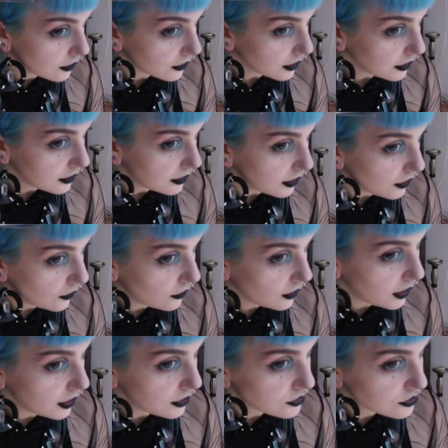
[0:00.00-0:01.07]
Okay,
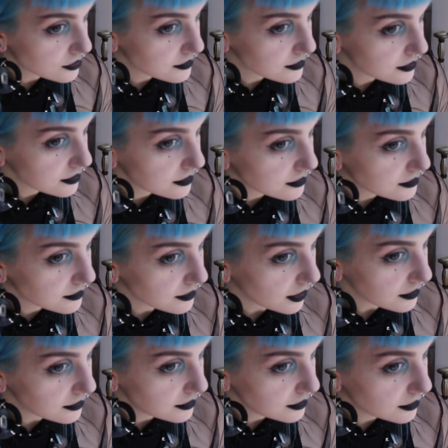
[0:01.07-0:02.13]
now I just
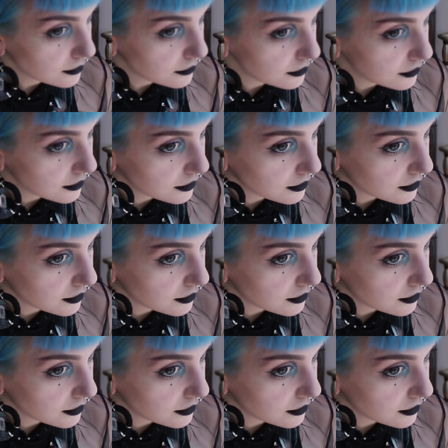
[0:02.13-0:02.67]
start here